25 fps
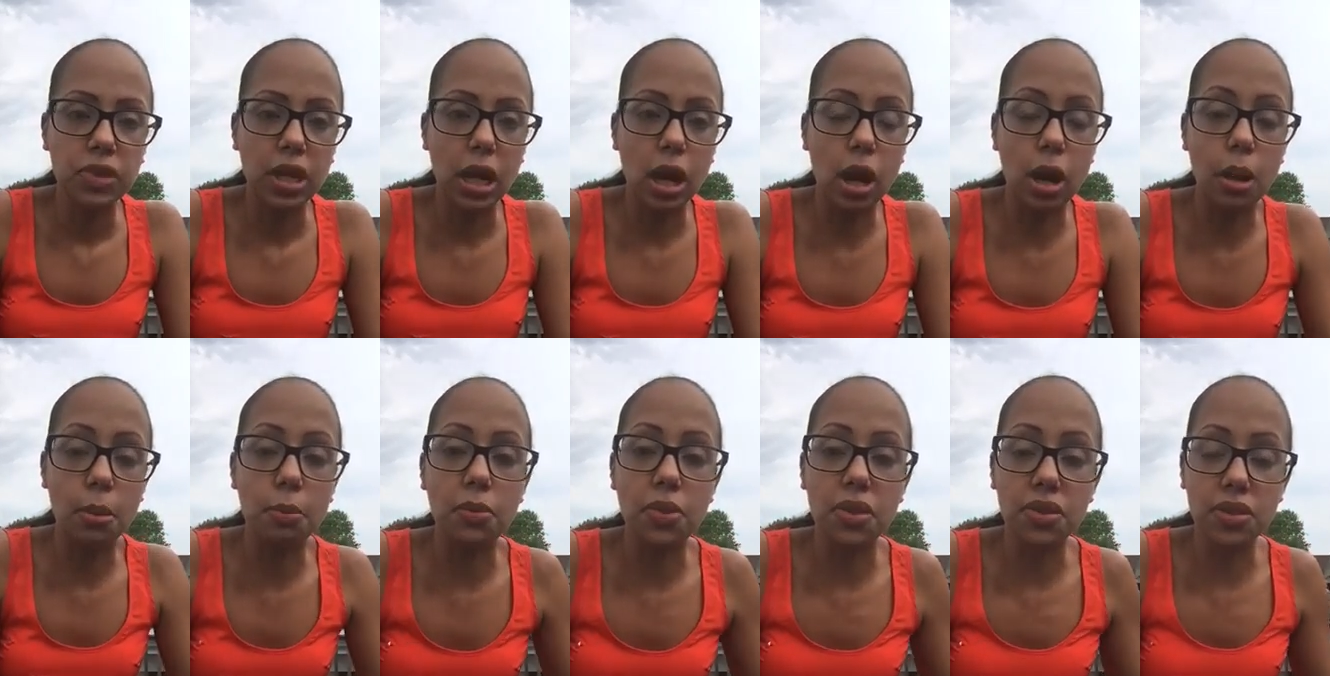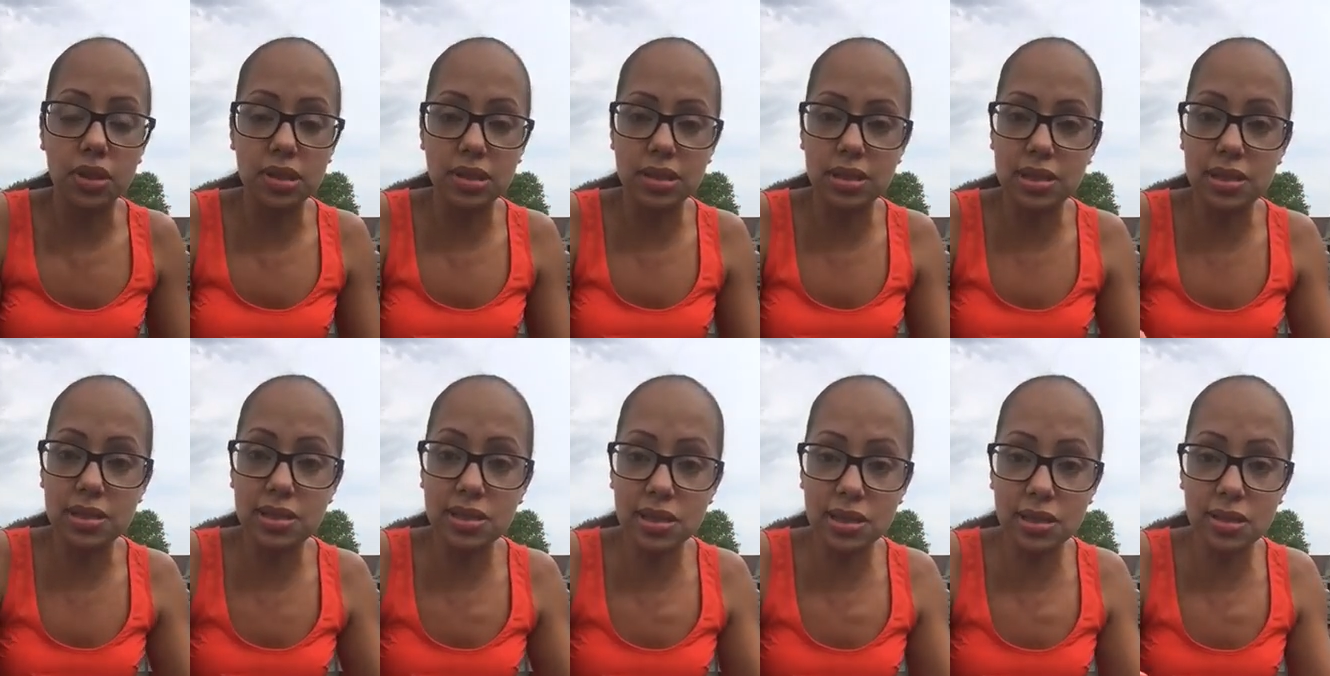um, the
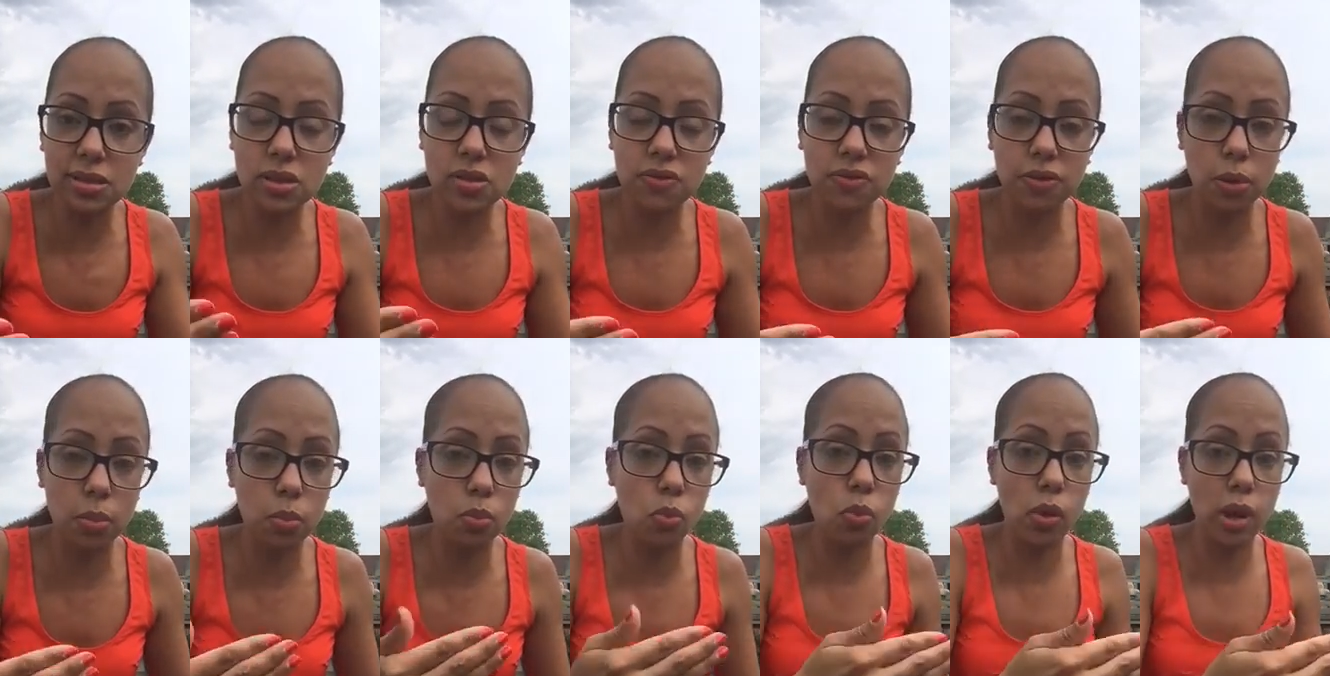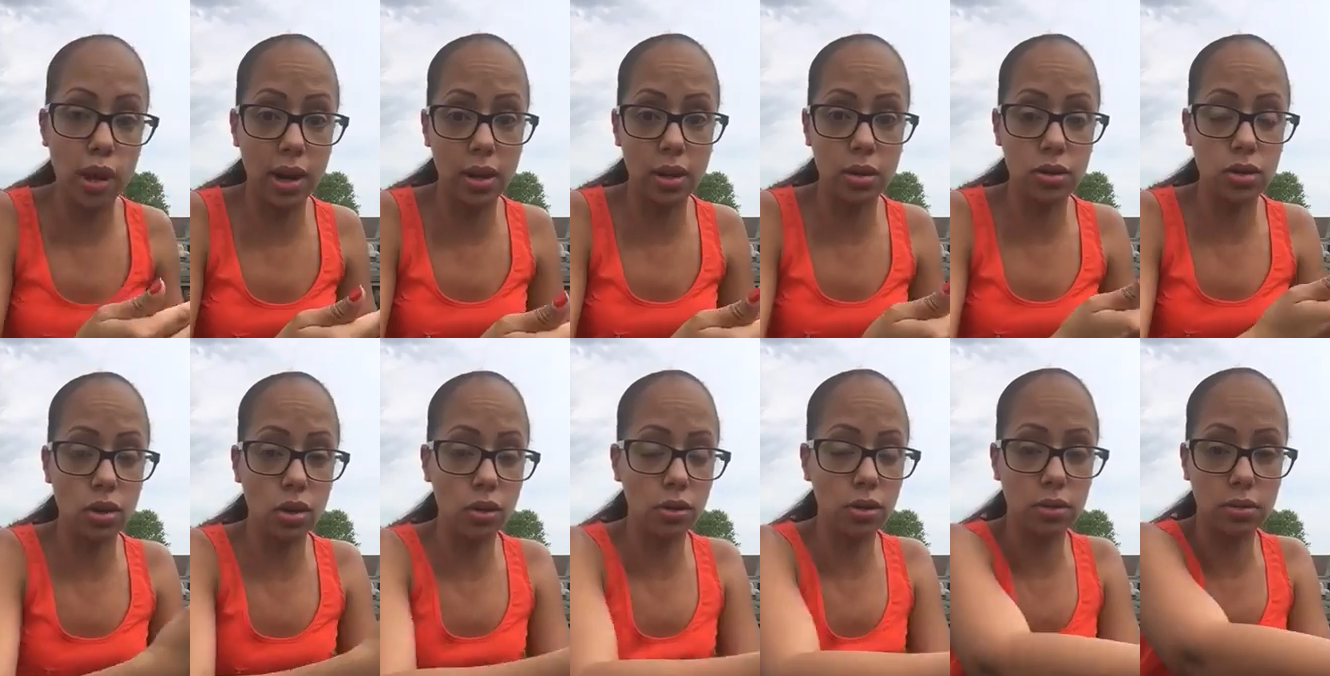distance from where
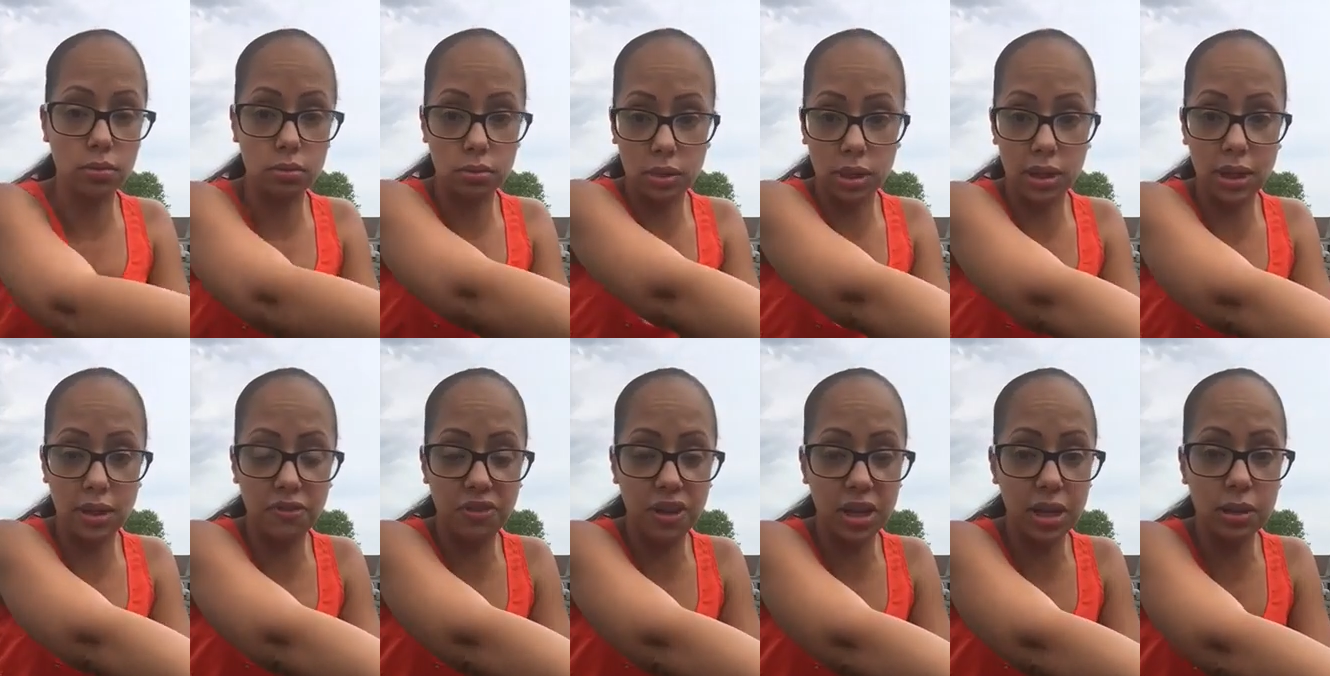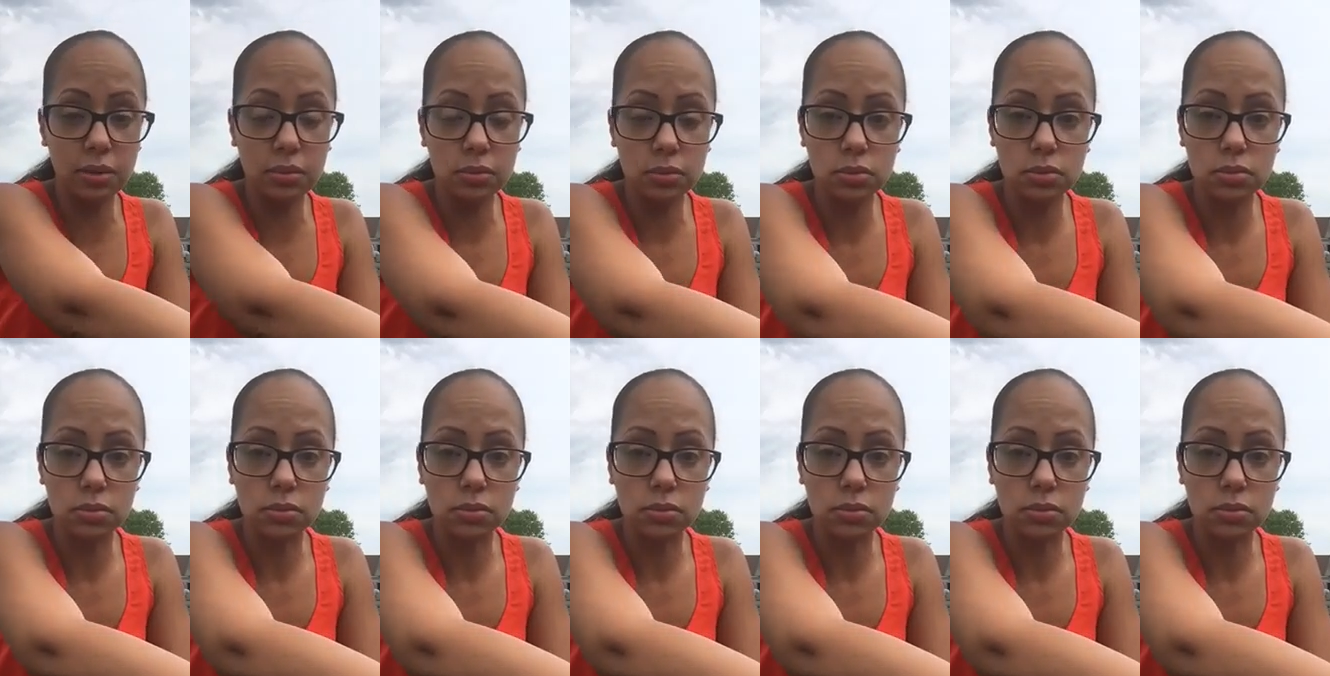you're living